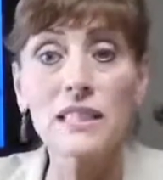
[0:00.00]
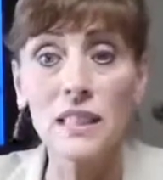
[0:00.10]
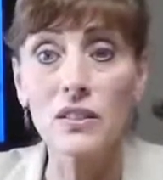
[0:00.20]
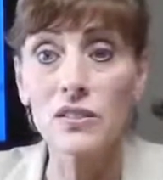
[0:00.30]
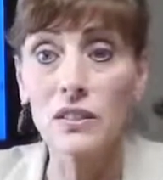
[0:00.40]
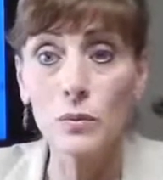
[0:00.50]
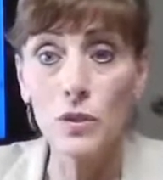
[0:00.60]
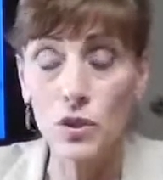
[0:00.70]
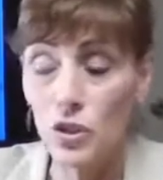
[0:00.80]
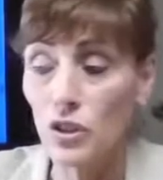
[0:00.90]
cells to
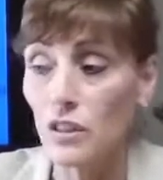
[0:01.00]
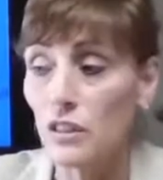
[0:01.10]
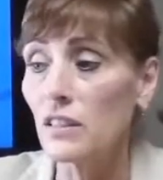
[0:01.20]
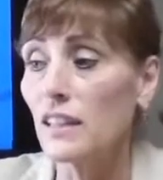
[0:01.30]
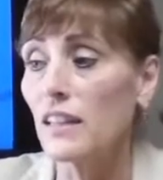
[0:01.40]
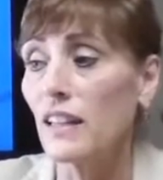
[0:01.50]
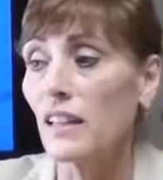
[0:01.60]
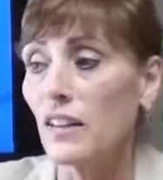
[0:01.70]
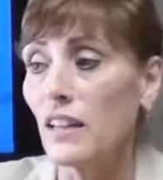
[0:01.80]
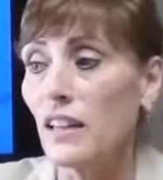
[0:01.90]
mature in that
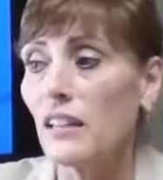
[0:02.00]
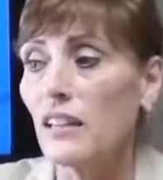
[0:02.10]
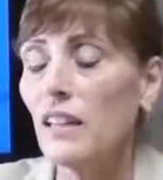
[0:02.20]
area